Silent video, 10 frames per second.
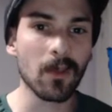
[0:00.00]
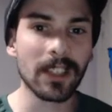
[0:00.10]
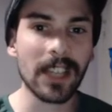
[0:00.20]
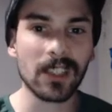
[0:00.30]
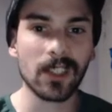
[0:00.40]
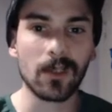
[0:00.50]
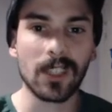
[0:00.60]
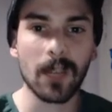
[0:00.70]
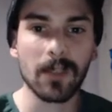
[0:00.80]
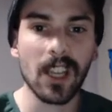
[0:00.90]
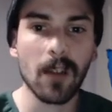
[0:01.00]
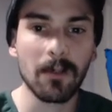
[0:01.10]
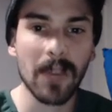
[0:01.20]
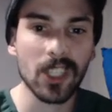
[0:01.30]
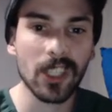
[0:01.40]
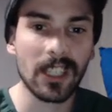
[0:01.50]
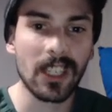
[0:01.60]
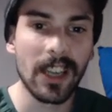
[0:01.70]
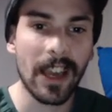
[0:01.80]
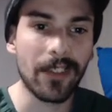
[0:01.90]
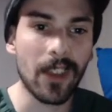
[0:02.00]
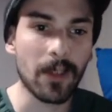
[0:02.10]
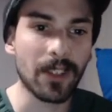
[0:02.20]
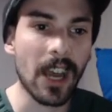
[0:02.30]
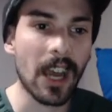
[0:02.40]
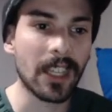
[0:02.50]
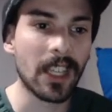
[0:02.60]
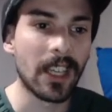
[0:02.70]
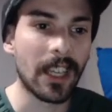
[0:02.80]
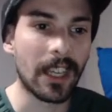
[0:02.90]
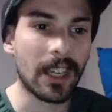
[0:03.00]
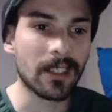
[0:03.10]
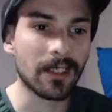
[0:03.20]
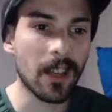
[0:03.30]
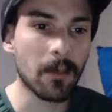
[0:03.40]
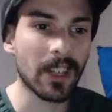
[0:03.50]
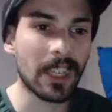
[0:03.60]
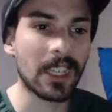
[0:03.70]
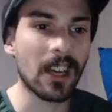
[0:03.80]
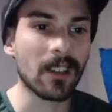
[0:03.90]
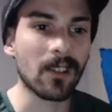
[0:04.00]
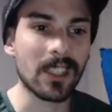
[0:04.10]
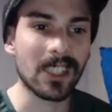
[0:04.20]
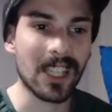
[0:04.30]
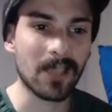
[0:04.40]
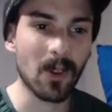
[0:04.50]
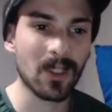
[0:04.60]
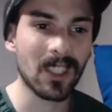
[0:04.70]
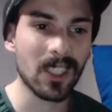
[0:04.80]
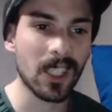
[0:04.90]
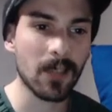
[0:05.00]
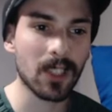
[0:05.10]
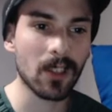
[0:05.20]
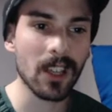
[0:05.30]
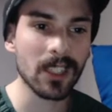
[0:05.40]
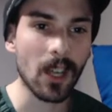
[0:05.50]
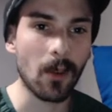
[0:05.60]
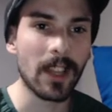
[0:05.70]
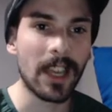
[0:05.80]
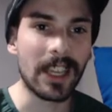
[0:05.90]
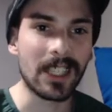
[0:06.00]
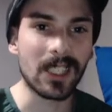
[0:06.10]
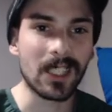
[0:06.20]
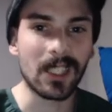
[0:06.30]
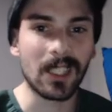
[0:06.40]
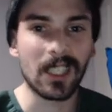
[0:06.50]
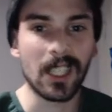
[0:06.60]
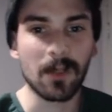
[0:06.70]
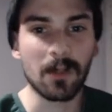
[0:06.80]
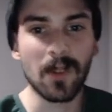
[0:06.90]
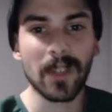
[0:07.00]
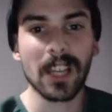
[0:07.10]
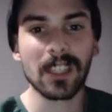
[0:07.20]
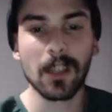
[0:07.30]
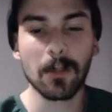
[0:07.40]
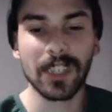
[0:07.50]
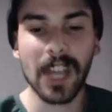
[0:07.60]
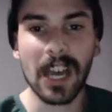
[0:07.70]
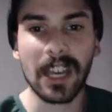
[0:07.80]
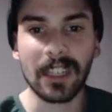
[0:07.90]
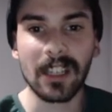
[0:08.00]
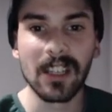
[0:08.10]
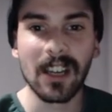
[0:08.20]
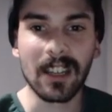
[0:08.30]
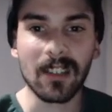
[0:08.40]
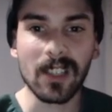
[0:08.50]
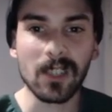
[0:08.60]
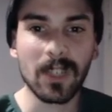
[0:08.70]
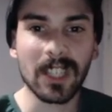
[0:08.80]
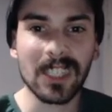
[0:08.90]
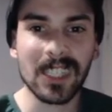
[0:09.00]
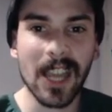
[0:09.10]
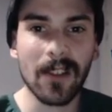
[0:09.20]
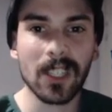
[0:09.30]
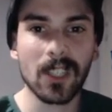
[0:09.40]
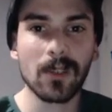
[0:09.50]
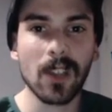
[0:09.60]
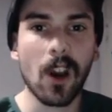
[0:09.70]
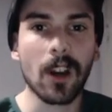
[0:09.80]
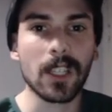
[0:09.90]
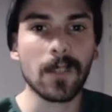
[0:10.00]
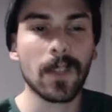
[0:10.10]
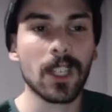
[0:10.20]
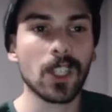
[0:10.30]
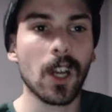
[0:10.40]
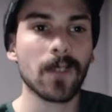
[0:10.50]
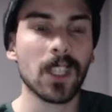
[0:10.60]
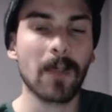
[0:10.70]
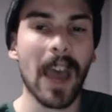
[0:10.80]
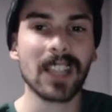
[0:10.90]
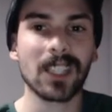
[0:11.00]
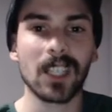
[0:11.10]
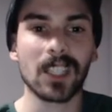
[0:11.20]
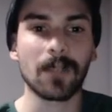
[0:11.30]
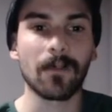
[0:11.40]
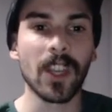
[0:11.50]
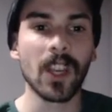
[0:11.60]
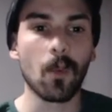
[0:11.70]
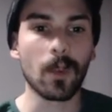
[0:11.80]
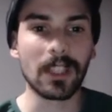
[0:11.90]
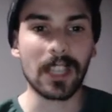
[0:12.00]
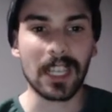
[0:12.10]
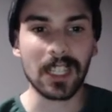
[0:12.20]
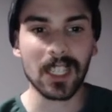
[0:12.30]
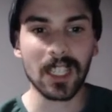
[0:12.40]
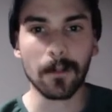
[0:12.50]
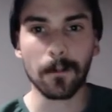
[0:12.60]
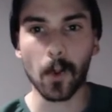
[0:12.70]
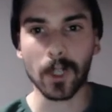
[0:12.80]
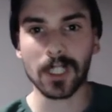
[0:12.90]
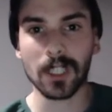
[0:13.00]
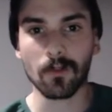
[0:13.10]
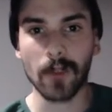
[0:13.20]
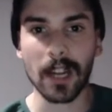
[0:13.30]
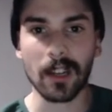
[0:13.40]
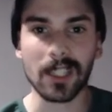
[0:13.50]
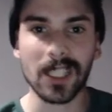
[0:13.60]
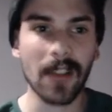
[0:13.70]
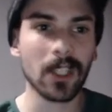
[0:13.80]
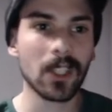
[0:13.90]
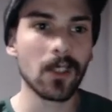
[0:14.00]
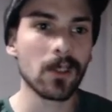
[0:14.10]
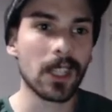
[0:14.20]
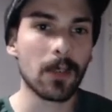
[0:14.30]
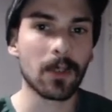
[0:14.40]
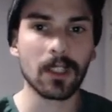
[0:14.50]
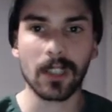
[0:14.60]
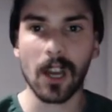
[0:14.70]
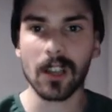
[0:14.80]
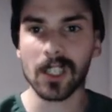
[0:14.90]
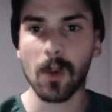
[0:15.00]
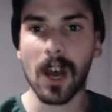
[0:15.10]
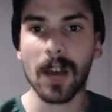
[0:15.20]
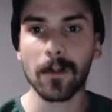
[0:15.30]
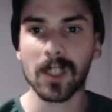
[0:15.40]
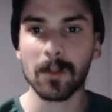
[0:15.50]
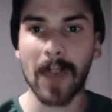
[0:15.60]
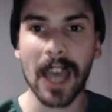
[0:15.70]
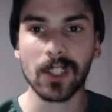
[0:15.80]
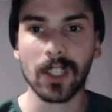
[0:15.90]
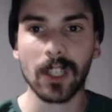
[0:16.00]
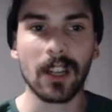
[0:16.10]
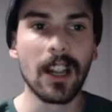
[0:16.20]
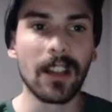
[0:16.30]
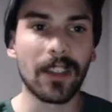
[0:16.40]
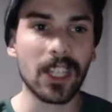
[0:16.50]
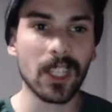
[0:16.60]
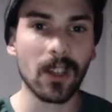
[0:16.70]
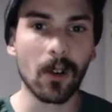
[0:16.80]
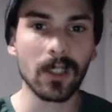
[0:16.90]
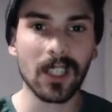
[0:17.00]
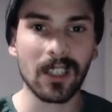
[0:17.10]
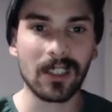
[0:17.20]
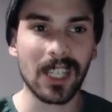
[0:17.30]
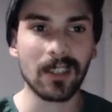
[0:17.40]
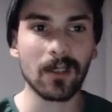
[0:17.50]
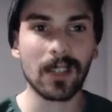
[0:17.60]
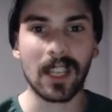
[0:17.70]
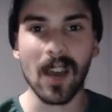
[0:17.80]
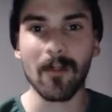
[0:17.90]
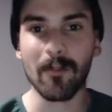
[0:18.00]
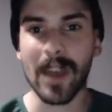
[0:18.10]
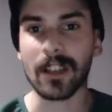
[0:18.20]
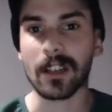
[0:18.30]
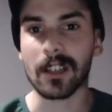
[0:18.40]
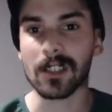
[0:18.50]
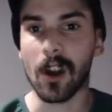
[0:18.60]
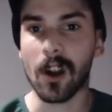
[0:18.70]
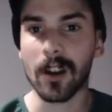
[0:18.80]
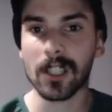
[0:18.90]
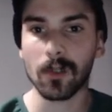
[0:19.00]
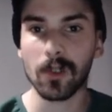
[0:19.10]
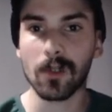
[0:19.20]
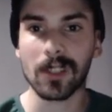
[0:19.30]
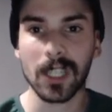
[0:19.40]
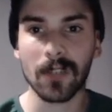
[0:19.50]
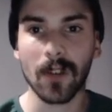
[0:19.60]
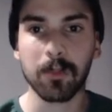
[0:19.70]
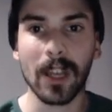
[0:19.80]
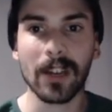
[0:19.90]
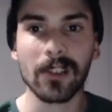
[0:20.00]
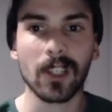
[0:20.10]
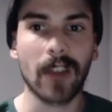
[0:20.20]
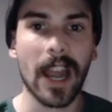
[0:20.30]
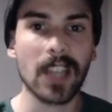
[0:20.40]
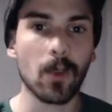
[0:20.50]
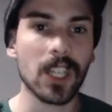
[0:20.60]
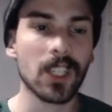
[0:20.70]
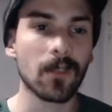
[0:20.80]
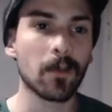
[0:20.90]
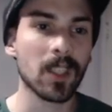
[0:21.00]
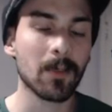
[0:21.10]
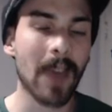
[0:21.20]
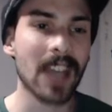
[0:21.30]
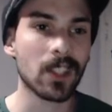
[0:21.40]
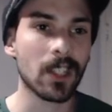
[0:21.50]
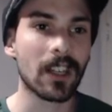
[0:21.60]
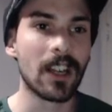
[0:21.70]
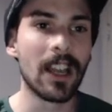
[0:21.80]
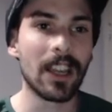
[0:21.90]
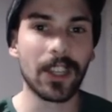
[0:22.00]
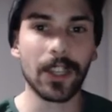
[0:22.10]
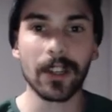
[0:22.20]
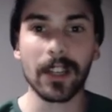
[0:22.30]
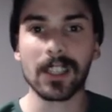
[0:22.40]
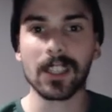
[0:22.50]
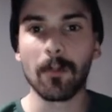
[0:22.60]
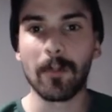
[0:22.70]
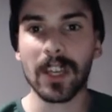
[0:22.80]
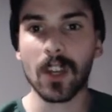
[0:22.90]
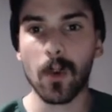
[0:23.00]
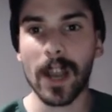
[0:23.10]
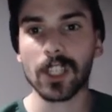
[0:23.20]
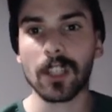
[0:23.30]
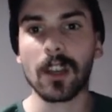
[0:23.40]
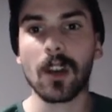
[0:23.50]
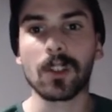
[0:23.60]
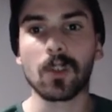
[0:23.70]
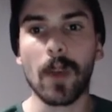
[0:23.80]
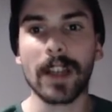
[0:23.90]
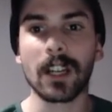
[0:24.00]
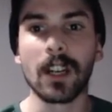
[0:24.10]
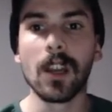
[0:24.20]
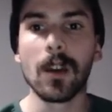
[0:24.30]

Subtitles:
with the next two teams that I'll be mentioning at number 9 and number 8 on the list, as both of these teams are also ACC teams. Moving on to number 9 on the list, we got the Syracuse Orange, finished off this past season with an 18-14 record. Syracuse, they were a young squad from this past year. They should only continue to get better. As the Orange lose 0 players to graduation from this past year, here is the big question, though, is whether